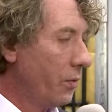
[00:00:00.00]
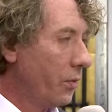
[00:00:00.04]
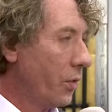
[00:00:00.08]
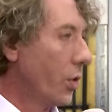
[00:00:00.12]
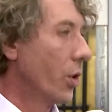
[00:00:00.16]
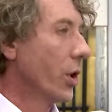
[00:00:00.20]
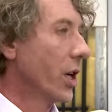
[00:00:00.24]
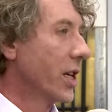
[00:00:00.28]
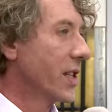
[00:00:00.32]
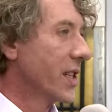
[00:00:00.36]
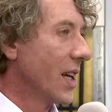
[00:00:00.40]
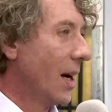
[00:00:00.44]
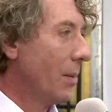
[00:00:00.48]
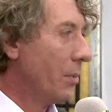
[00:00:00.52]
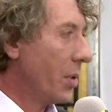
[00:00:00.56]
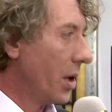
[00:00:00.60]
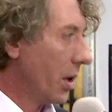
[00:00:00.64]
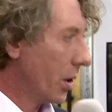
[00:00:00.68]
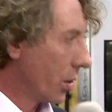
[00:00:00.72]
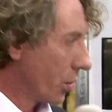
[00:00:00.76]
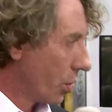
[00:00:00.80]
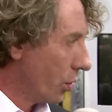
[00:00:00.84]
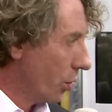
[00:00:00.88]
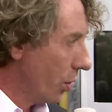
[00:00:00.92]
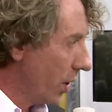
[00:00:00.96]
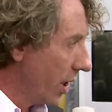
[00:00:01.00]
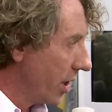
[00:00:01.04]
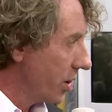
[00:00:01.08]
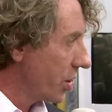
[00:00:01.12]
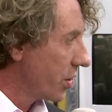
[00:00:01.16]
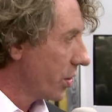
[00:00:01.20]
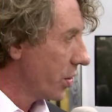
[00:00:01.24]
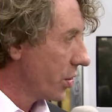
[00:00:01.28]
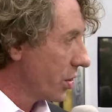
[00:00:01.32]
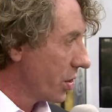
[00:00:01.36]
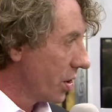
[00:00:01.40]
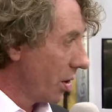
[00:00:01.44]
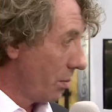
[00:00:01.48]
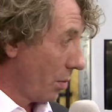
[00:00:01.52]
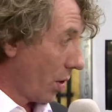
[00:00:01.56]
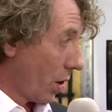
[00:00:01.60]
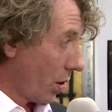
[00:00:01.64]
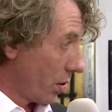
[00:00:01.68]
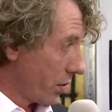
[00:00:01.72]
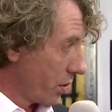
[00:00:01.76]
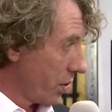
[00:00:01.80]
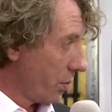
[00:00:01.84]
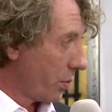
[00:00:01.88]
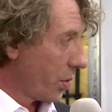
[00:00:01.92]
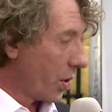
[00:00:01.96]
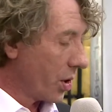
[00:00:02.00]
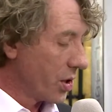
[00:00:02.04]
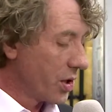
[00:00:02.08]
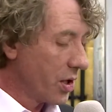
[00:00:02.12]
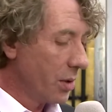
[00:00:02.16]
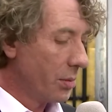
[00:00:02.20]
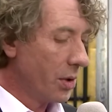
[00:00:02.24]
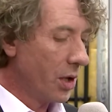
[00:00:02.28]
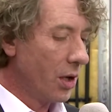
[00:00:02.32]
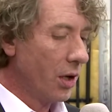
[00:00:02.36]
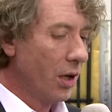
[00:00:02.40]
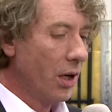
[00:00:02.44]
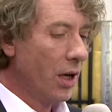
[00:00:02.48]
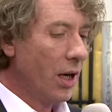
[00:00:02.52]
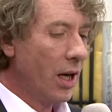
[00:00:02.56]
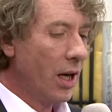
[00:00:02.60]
for example, a cooling system, also possible.